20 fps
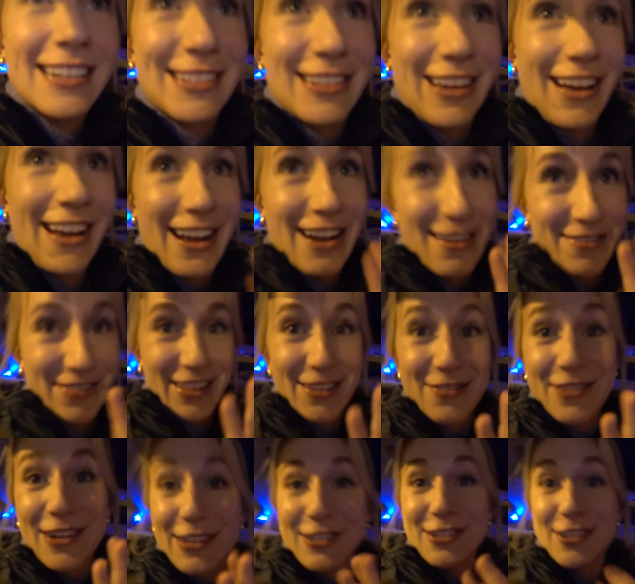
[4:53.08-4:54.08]
to Scott, I really
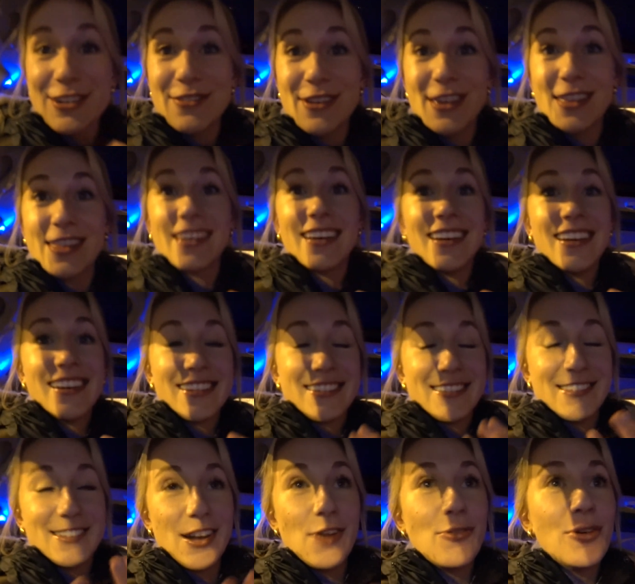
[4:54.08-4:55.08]
want a tree with
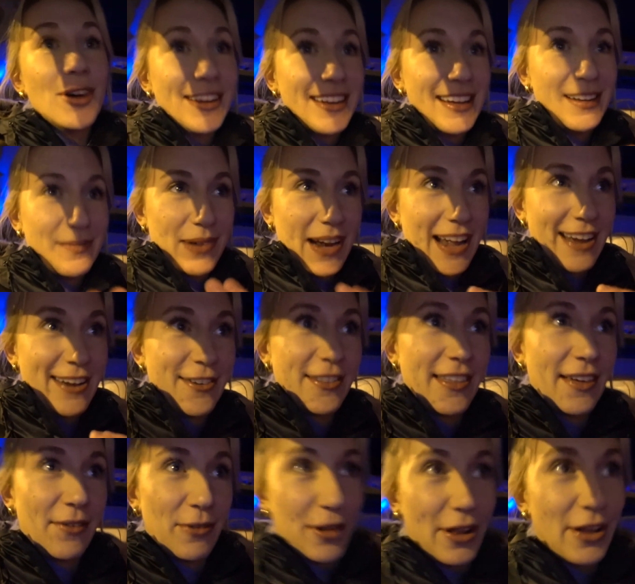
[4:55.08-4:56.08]
snow on it, but I know
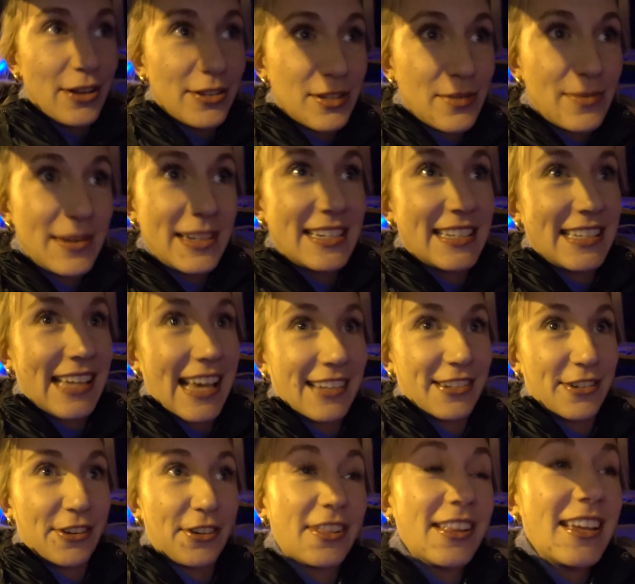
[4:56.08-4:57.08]
that will also be a
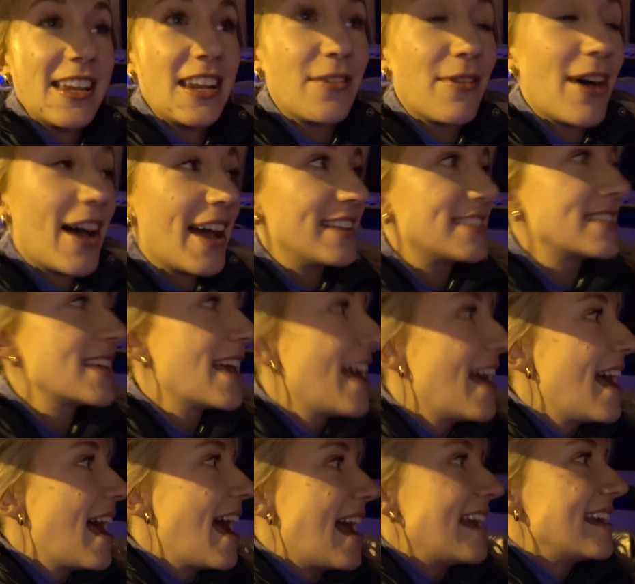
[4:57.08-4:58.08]
disaster cleaning wise.
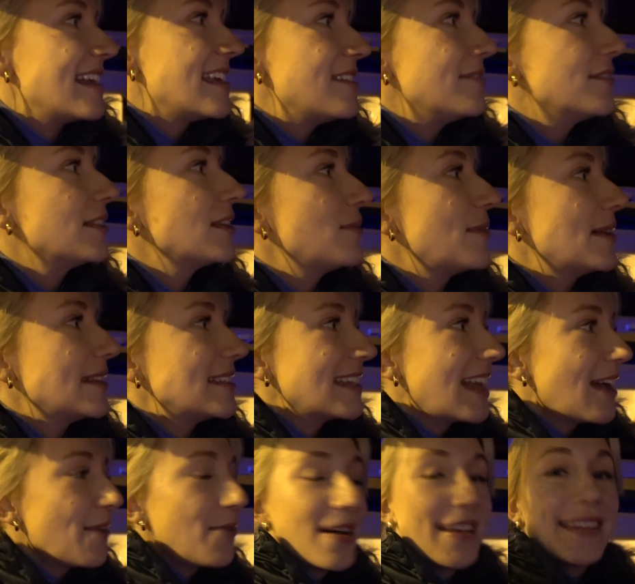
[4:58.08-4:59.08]
And he really wants to
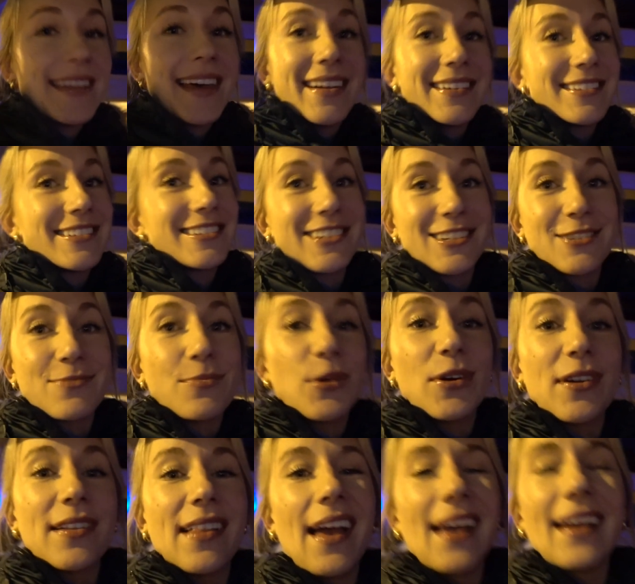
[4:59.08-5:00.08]
get one that is just
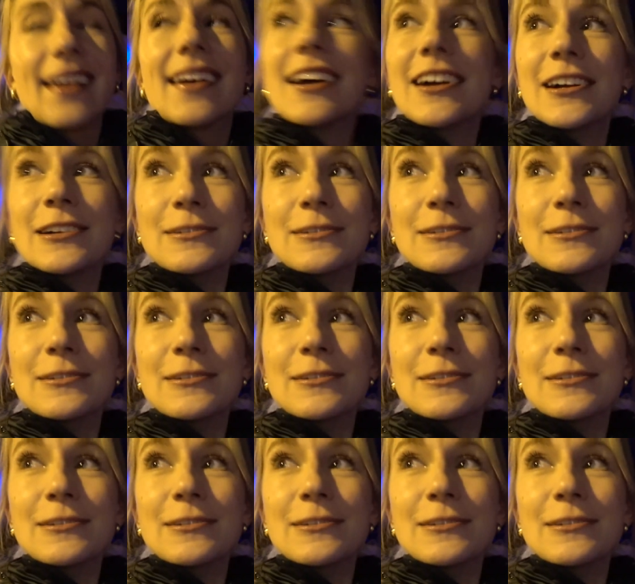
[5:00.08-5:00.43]
more like